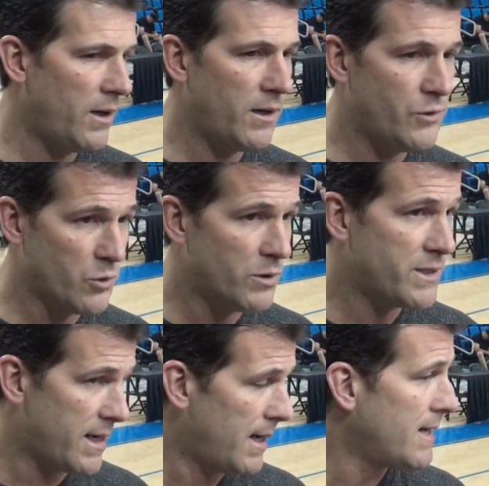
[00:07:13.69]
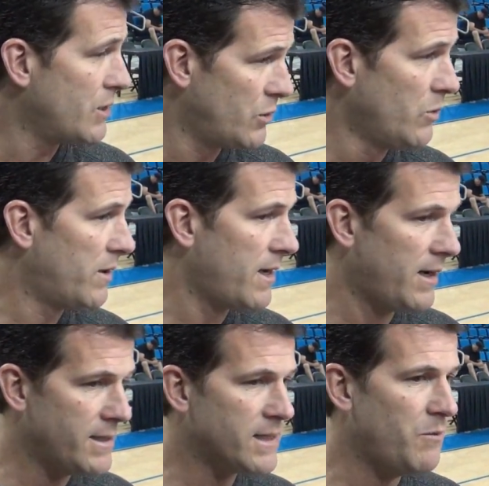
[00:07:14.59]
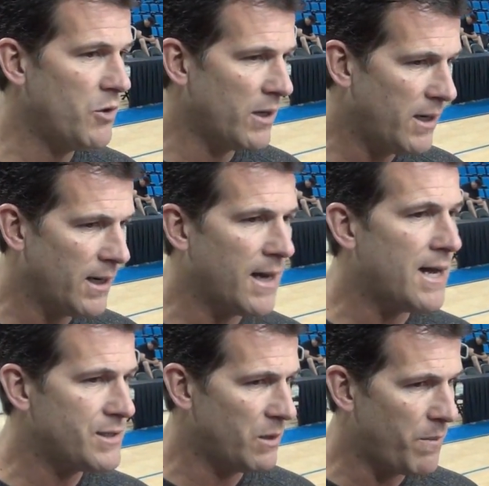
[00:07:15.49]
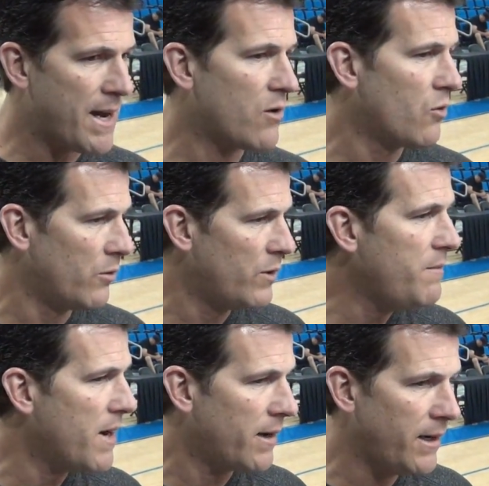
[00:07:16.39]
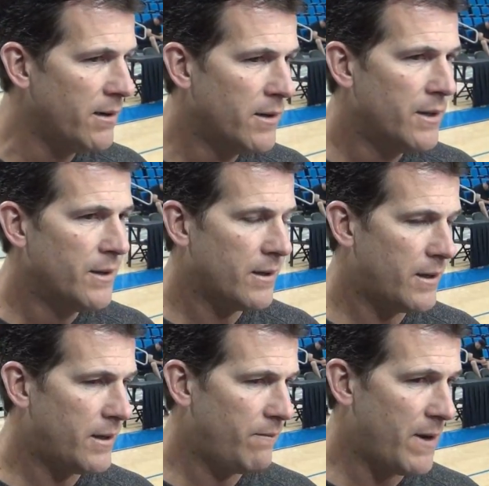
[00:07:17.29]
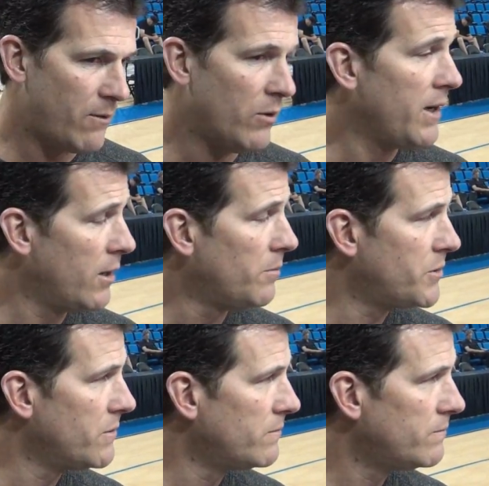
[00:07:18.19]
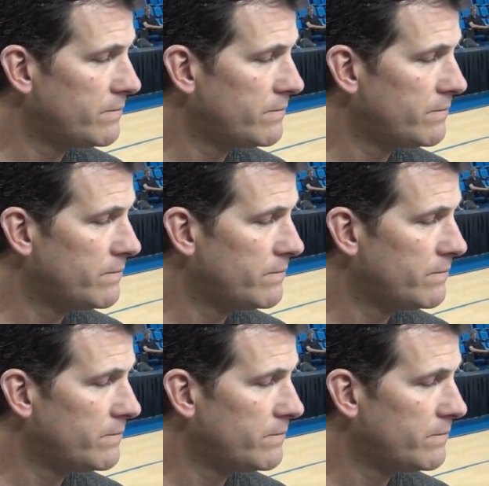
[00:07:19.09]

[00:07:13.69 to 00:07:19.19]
And Jordan's had a lot to do with that. Anytime you can get guys in the backcourt rebounding, that really helps you.